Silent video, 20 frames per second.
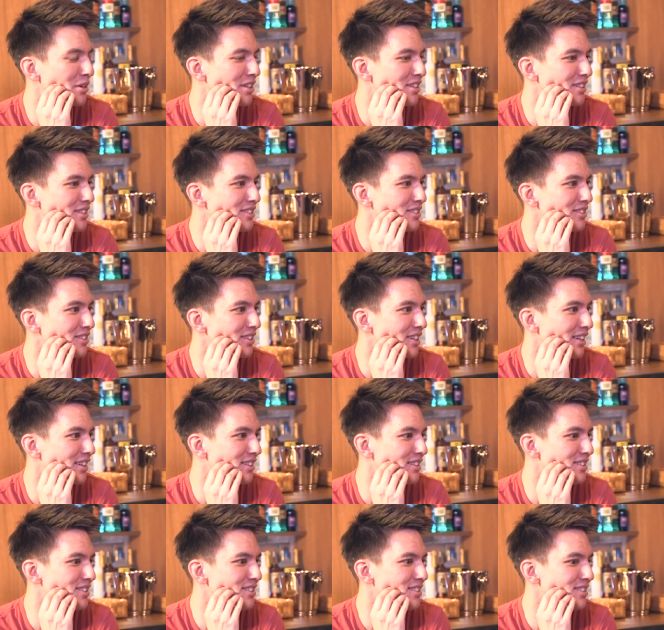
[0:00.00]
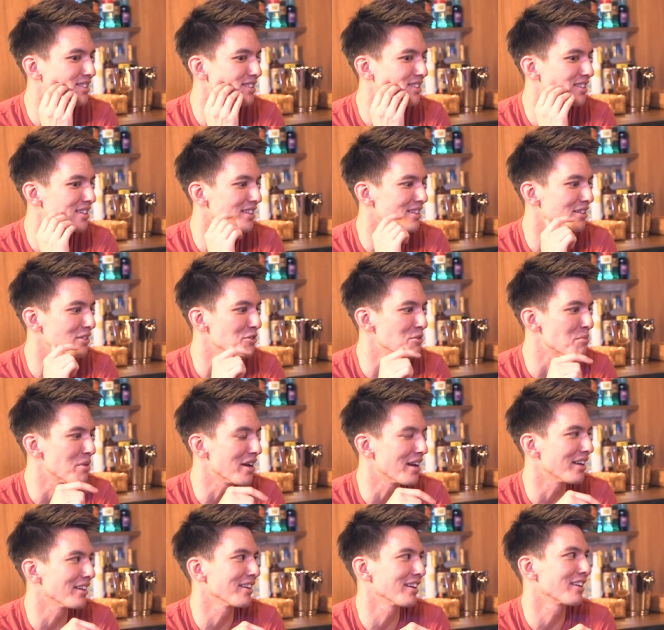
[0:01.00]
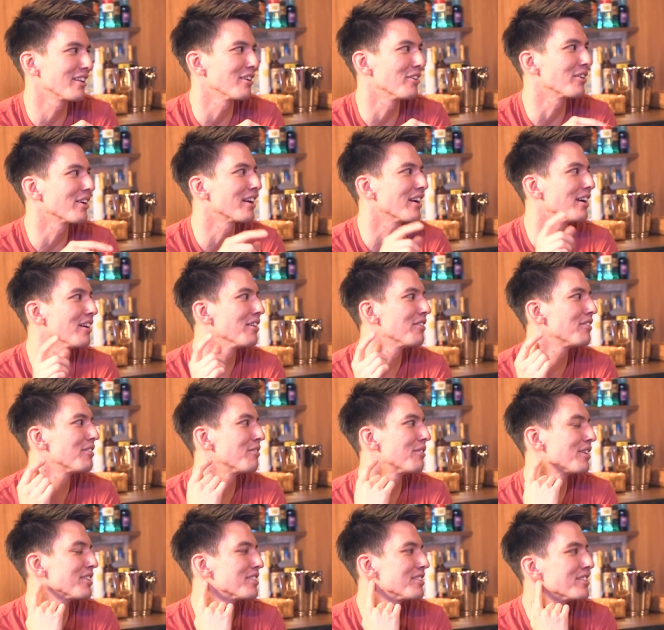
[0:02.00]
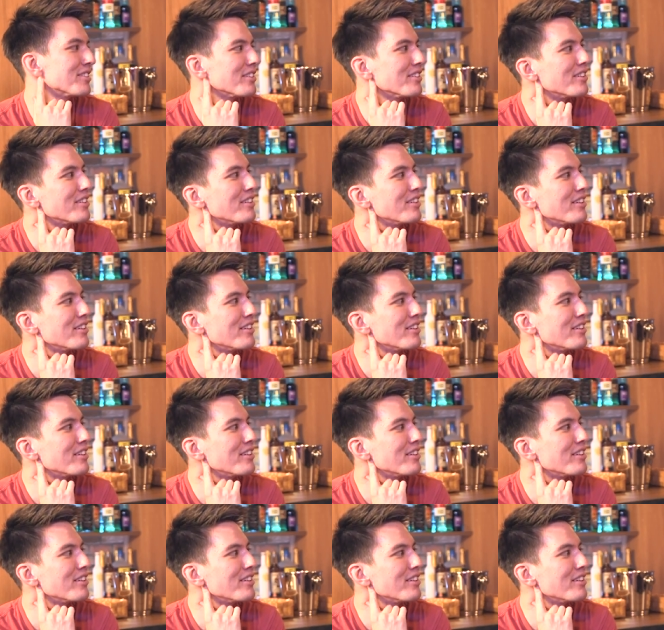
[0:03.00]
but so like this new band, like they don't care what you do.